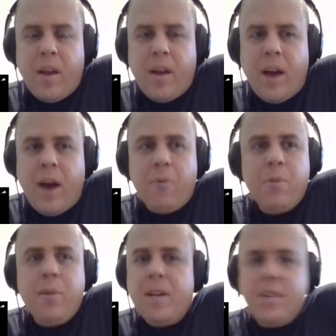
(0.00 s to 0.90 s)
I
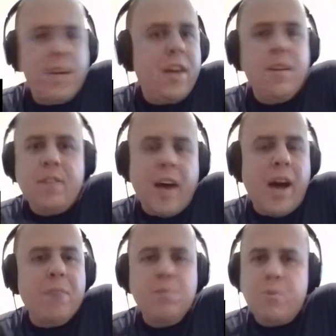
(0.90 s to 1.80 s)
would be 10
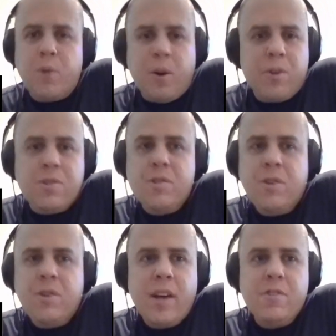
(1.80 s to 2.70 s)
times worse
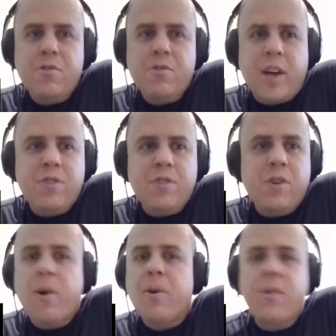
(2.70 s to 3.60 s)
as a trash
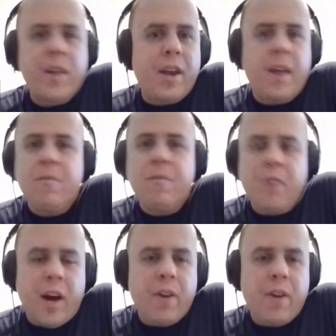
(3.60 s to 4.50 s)
talker than every
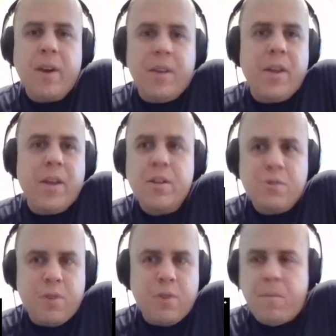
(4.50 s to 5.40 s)
fighter in the
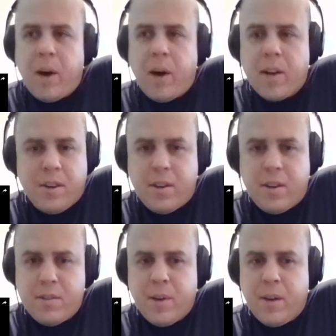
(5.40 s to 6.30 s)
history of boxing
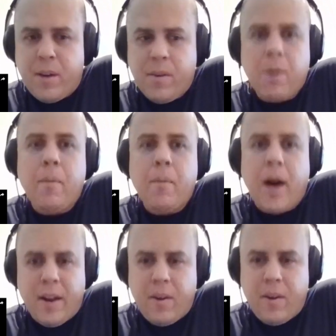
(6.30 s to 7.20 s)
has been
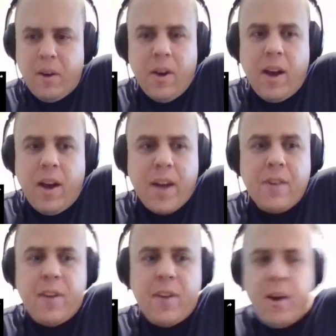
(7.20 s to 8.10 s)
combined. I
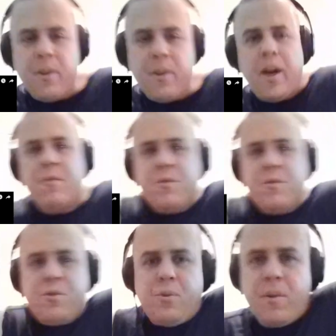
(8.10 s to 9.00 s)
can tell you that for
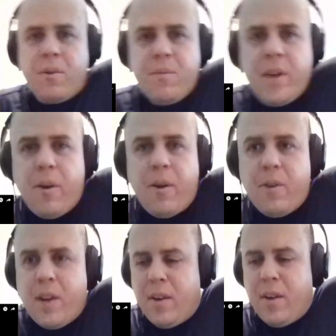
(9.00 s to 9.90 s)
sure,
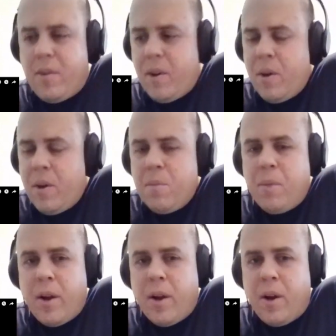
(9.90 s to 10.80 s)
guaranteed.
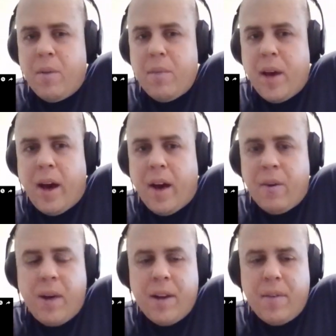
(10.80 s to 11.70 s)
But yeah,
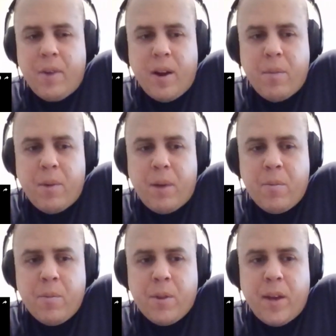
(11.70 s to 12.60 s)
I never had a problem
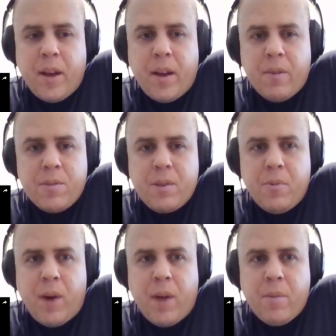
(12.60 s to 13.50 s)
with that. I don't see
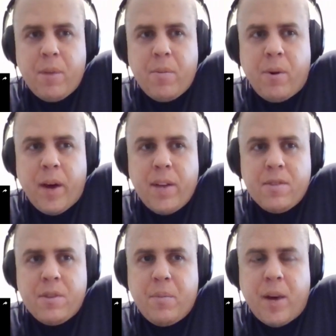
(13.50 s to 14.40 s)
why people hate
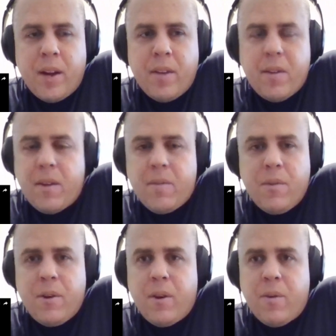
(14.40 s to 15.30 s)
somebody that,
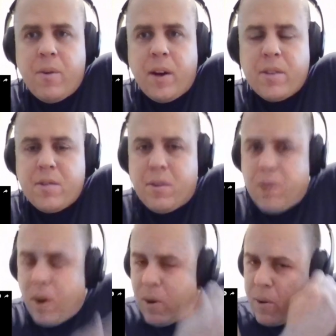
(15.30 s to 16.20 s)
likes to
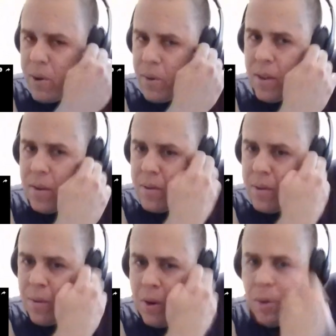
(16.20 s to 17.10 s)
talk or
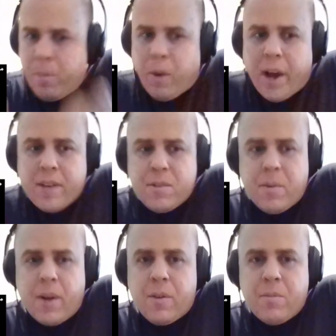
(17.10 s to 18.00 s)
that, brags
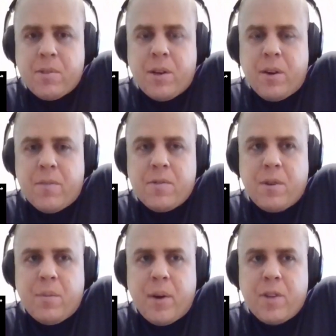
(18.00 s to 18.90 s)
about themselves so
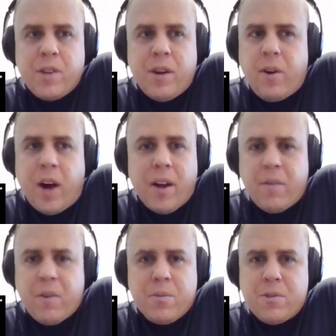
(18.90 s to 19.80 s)
much. And a lot of
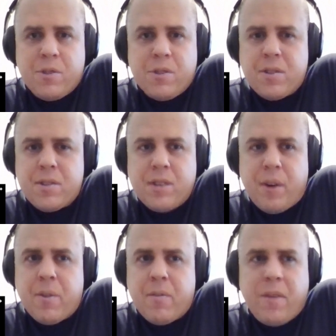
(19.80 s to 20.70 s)
it was just to sell
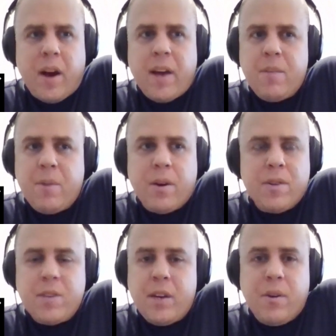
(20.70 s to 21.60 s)
the fight
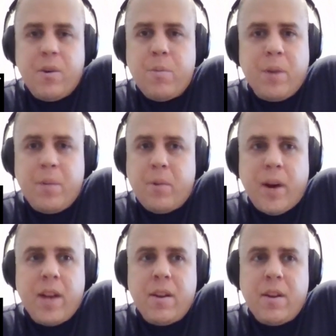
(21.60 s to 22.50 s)
because he knew people
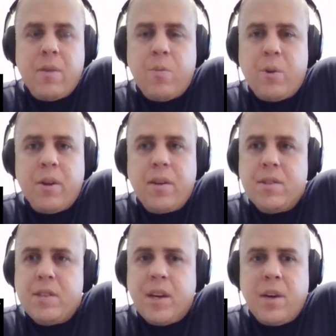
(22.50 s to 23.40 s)
hated it and wanted to
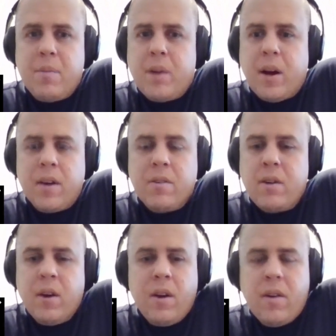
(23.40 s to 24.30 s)
see him
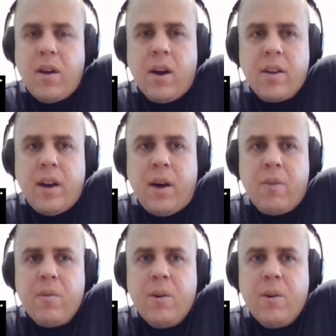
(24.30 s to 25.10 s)
knocked out.